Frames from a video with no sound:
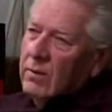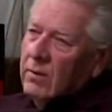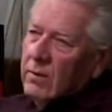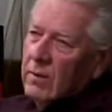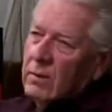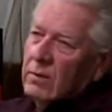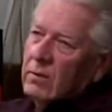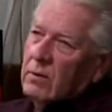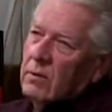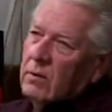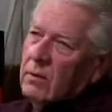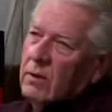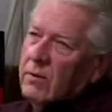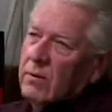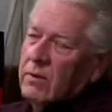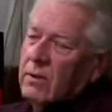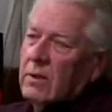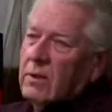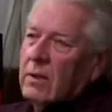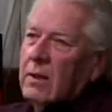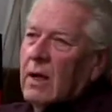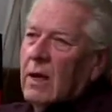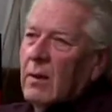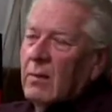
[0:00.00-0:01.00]
to re- to revisit the
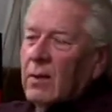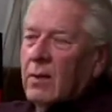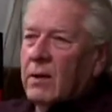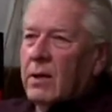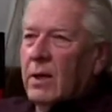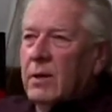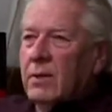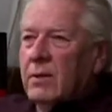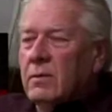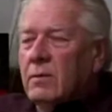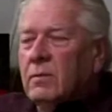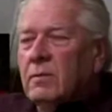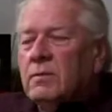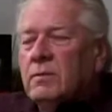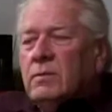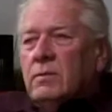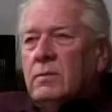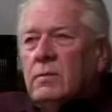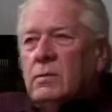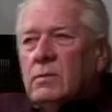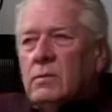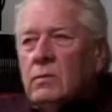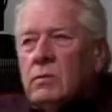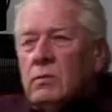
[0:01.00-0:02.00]
application. I think
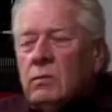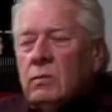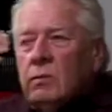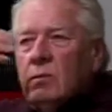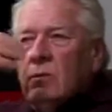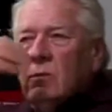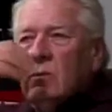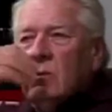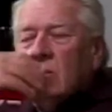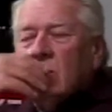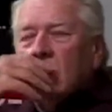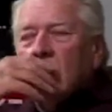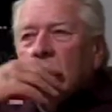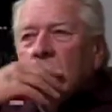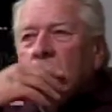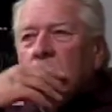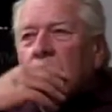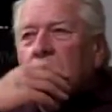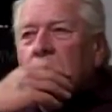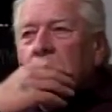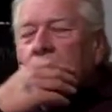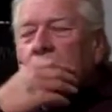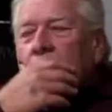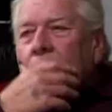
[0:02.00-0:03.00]
the intention here is
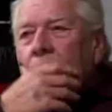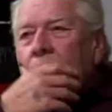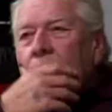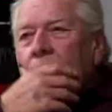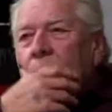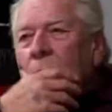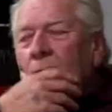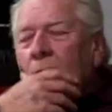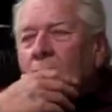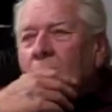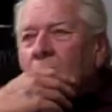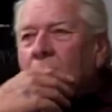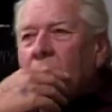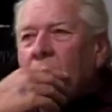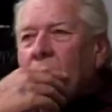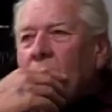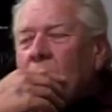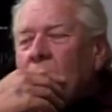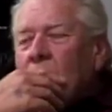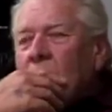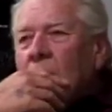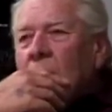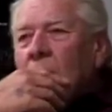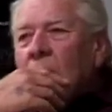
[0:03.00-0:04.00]
ra- rather than,
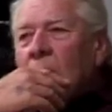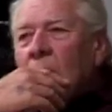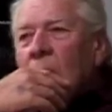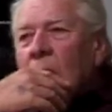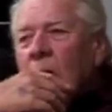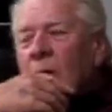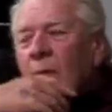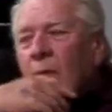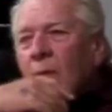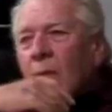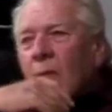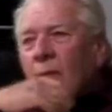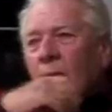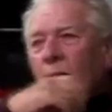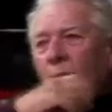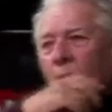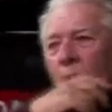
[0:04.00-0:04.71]
you know,